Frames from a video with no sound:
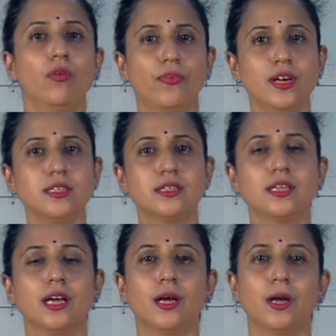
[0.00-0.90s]

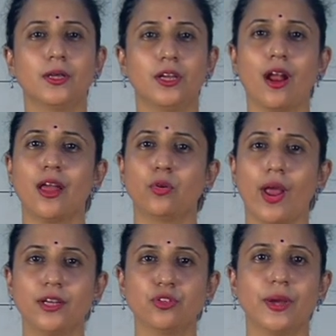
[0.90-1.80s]
First, here I'd
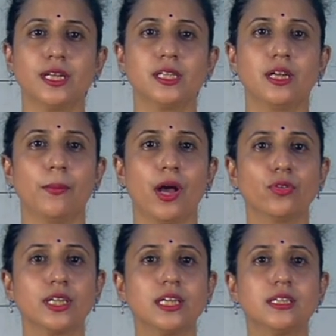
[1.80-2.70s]
like to mention
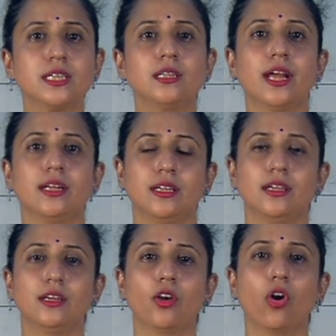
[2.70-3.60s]
about
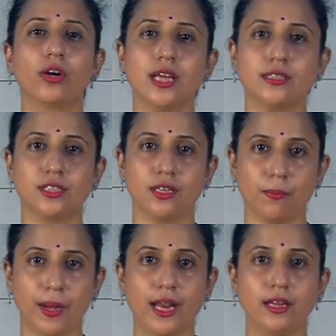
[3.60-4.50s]
integrating
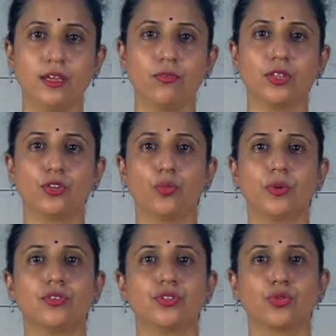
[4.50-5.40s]
organizational planning with
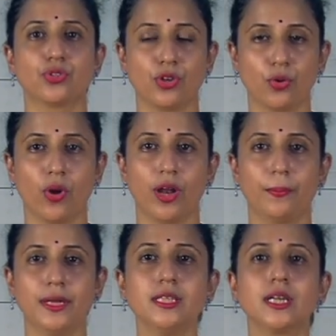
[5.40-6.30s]
human resource
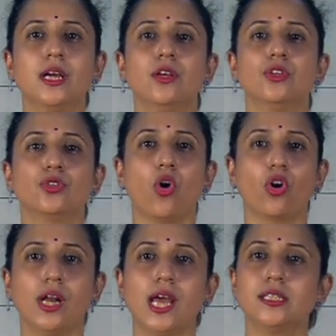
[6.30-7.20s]
requirement. So,
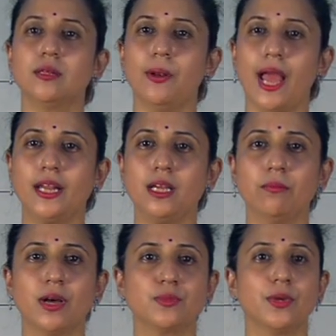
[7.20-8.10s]
organization
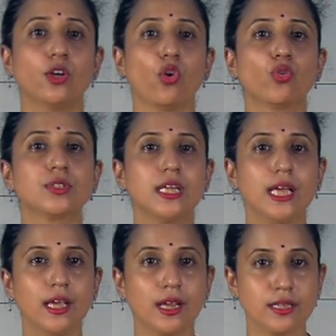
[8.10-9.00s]
planning must be
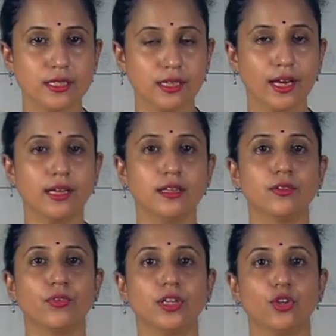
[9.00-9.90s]
closely
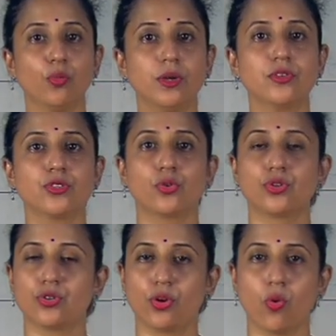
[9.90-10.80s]
integrated with human
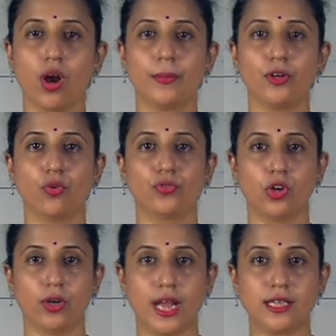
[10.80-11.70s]
resource requirement of the
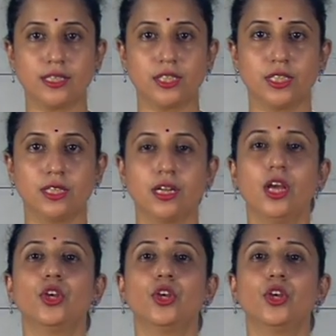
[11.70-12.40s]
organization.